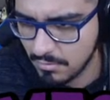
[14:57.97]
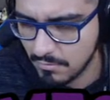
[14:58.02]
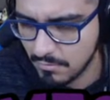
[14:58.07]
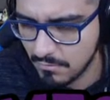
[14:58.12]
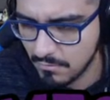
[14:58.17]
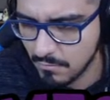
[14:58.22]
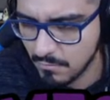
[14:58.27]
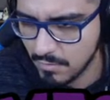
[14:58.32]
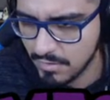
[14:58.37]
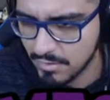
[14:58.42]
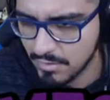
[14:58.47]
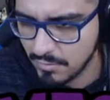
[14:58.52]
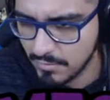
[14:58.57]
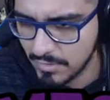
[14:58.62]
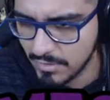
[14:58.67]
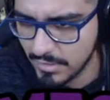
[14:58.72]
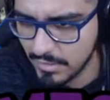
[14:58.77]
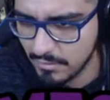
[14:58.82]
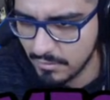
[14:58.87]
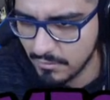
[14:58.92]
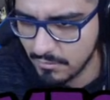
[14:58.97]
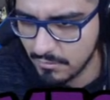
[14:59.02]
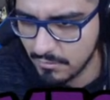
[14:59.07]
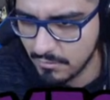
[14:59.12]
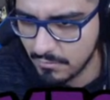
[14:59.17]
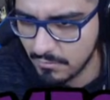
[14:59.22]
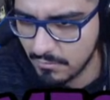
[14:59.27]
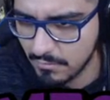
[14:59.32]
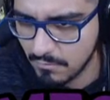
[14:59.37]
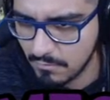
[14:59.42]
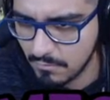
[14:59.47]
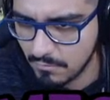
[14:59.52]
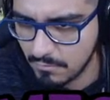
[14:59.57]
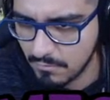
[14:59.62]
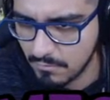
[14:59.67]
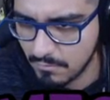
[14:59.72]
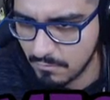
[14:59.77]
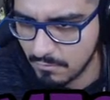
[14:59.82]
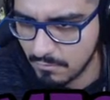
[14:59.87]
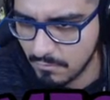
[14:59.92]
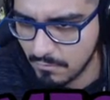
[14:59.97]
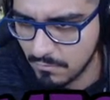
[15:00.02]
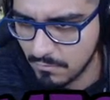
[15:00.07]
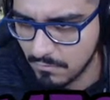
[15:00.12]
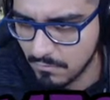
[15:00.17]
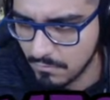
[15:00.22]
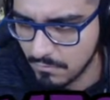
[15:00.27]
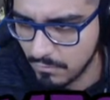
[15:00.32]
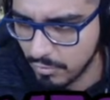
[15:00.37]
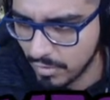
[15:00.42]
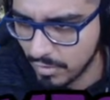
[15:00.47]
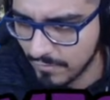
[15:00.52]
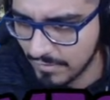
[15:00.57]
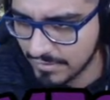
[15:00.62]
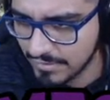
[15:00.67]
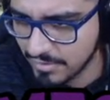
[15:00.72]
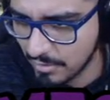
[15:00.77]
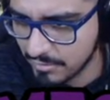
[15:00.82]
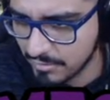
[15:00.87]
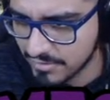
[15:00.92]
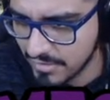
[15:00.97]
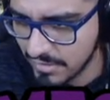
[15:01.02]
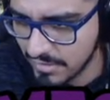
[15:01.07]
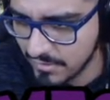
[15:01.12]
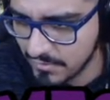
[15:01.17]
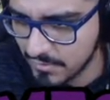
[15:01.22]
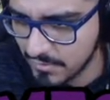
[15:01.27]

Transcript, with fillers: What do I... You don't have, like, dollar signs?